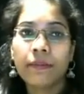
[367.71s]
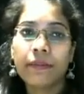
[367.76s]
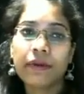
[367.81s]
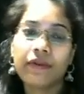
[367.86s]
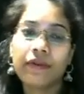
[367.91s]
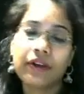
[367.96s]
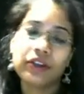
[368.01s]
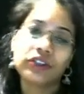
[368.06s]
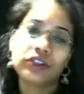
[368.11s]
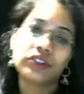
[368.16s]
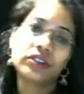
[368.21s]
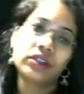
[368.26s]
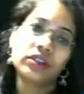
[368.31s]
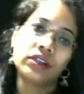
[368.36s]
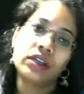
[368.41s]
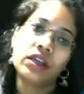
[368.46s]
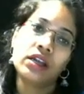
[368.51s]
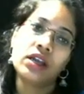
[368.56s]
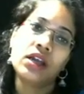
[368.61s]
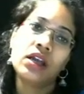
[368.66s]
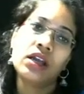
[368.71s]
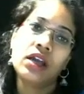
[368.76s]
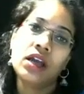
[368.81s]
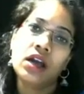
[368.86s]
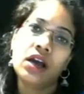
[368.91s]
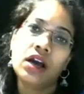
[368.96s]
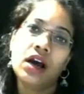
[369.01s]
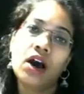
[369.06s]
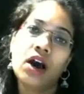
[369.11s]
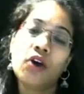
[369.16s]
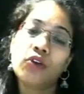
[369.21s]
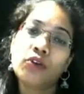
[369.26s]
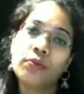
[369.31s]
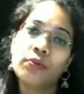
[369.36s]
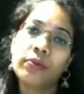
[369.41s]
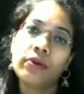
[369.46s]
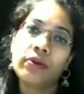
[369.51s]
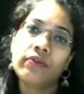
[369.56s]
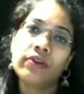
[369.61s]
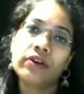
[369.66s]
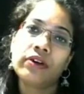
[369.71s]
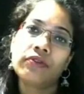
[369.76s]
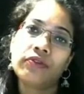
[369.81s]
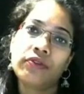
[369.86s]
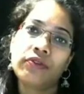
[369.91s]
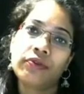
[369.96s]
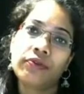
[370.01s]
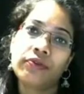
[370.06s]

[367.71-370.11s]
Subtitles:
Prevention. How to prevent